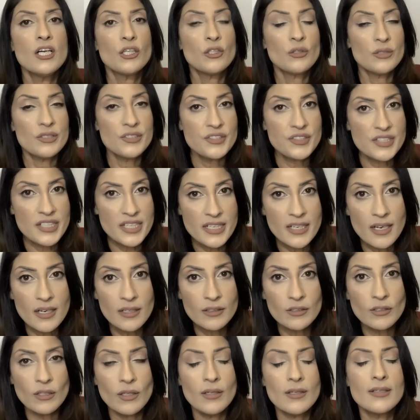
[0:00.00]

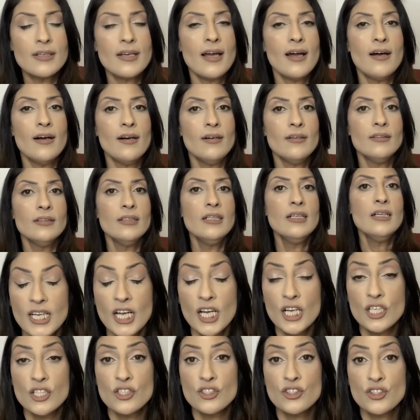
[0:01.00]
Christina Claudel,
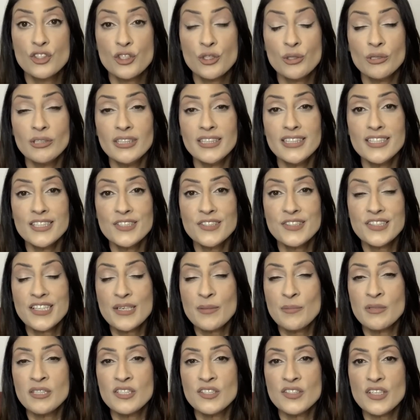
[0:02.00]
Julia
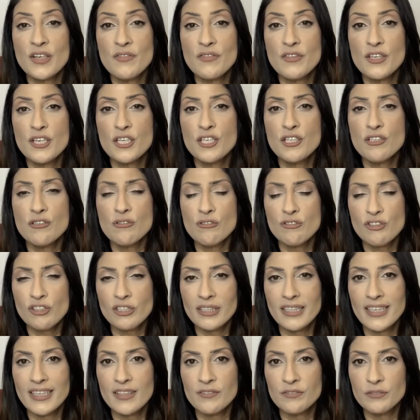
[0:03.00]
Simas of the
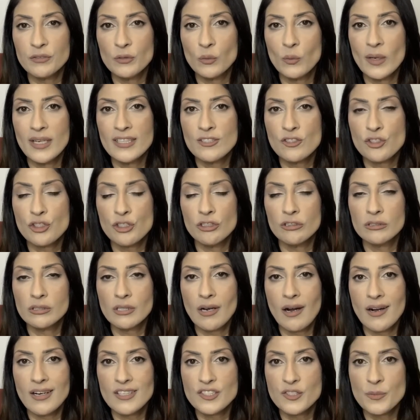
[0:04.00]
hugely influential
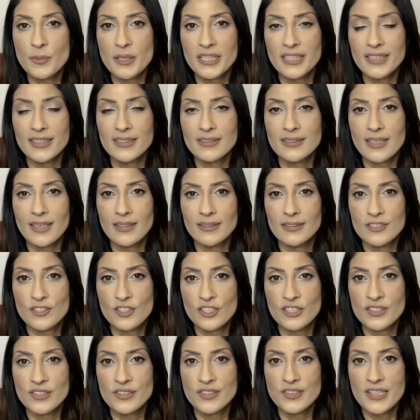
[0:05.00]
Cosmic
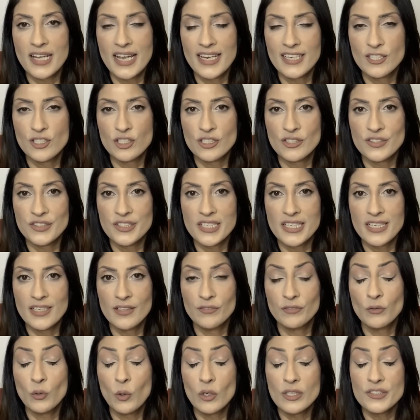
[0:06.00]
Intelligence Agency, and
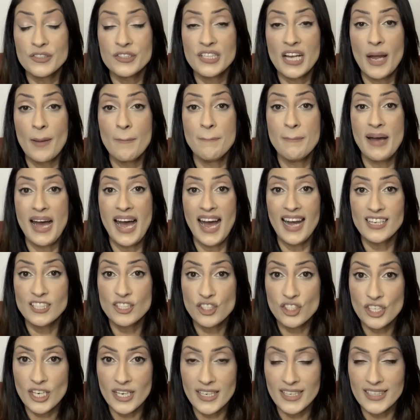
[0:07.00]
of course
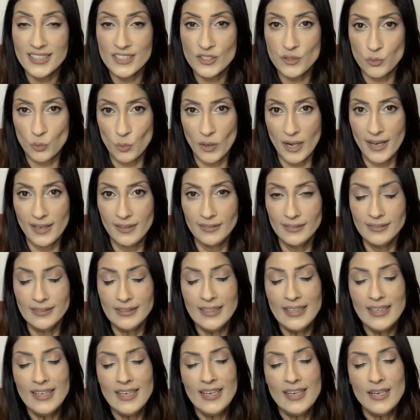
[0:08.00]
Kaipacha as well,
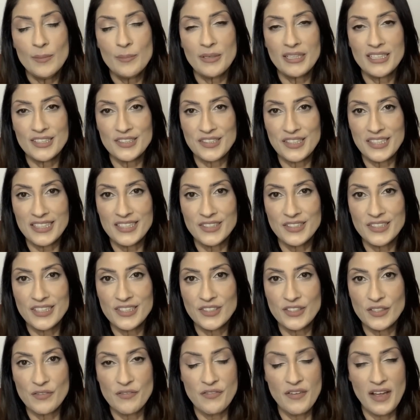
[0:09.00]
because it is
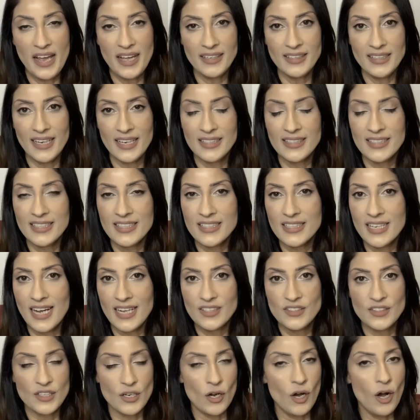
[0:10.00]
his event and he
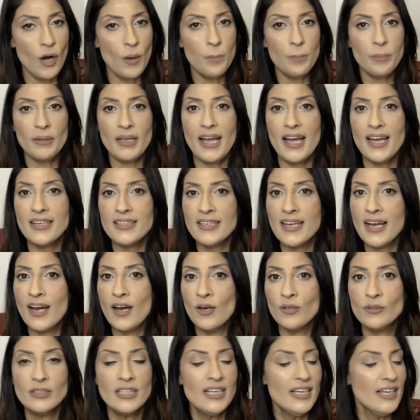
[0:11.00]
has it all planned
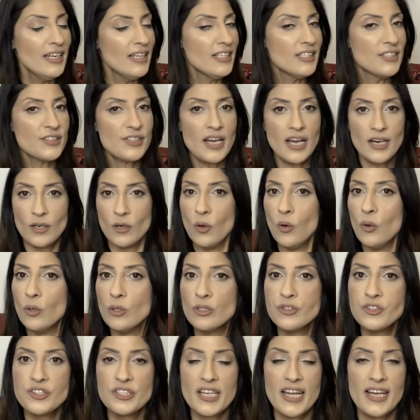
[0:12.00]
out. He's got a
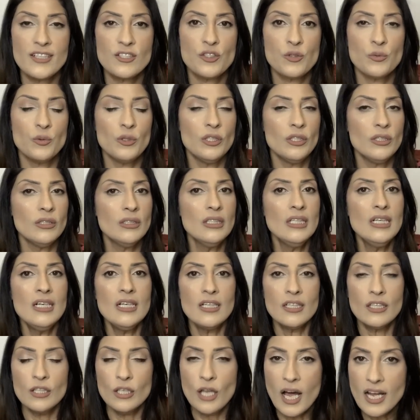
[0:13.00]
whole schedule,
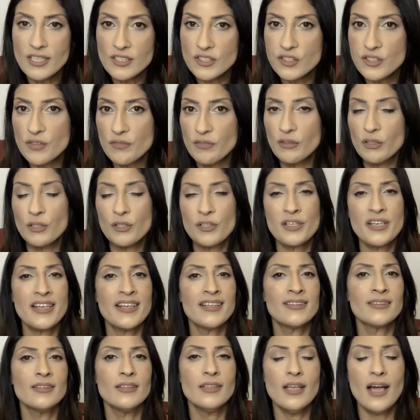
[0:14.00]
lots of
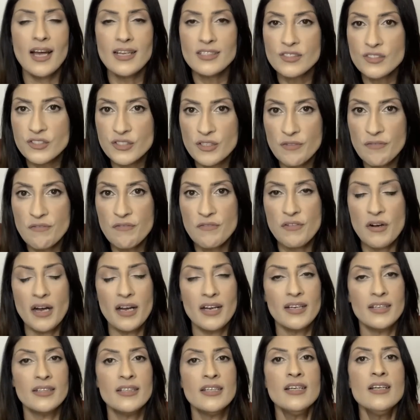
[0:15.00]
learning, lots of
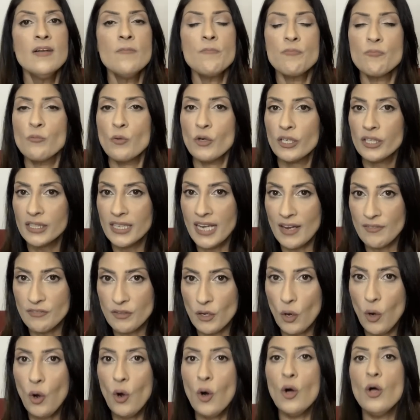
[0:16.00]
fun. We're going to have
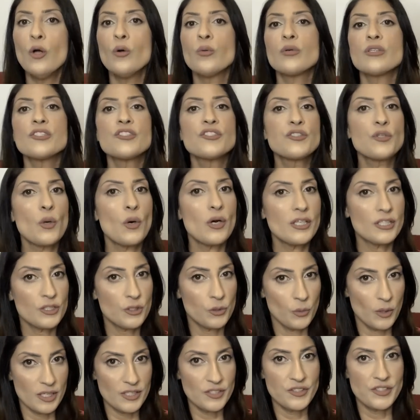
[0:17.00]
the whole resort
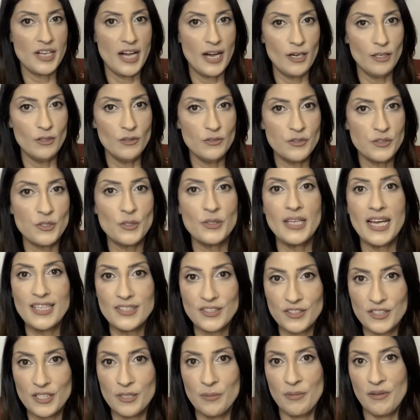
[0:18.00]
to ourselves, so
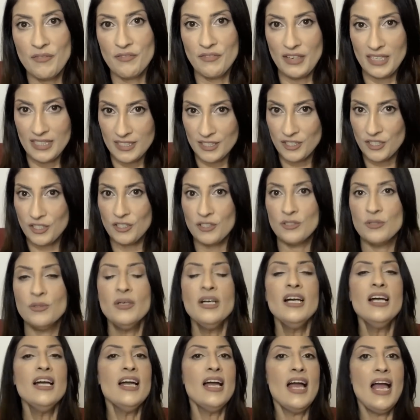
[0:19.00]
that's going to be fun too.
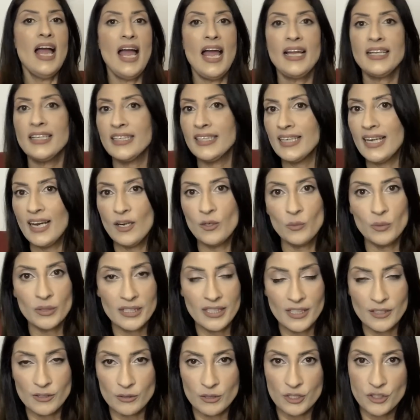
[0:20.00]
Hanging out with
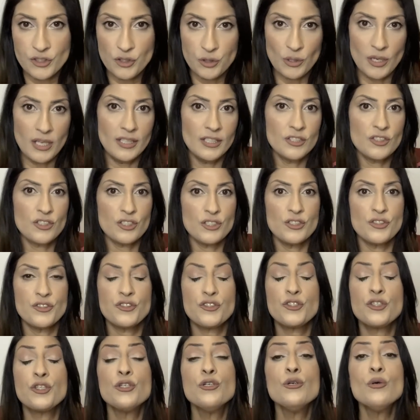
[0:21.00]
other astrologers,
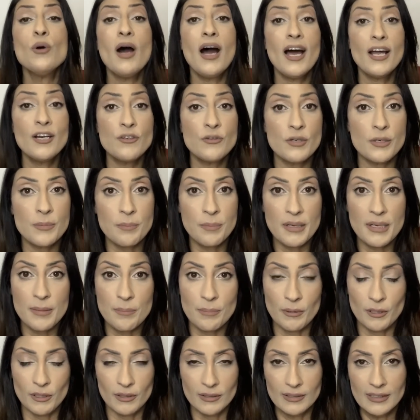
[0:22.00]
two hundred
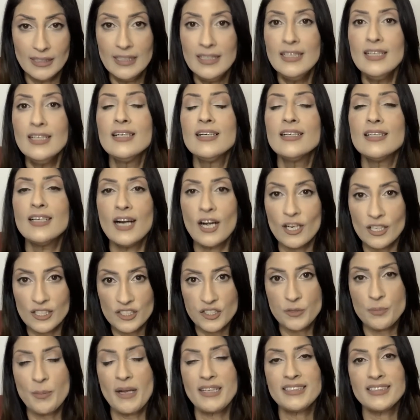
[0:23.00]
people are
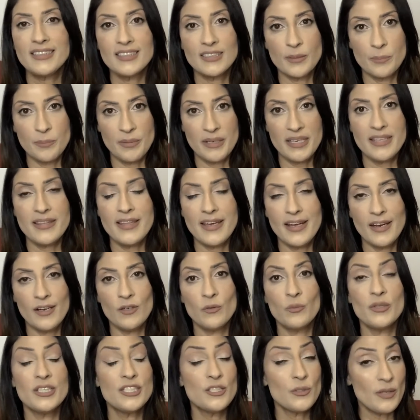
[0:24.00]
expected to be
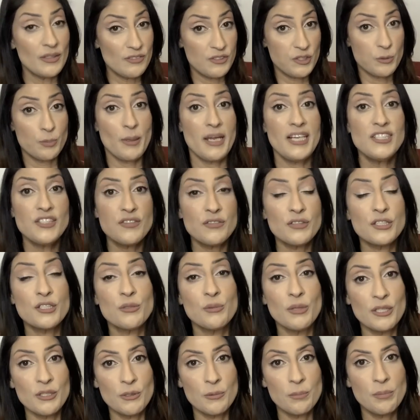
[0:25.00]
there. We do have space for
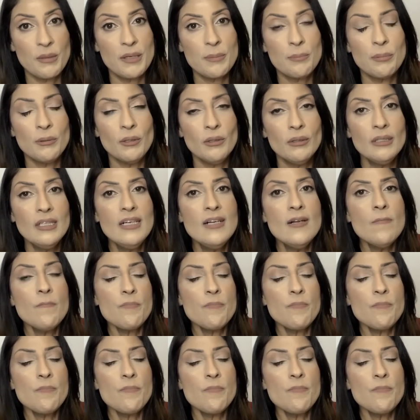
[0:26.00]
two hundred people.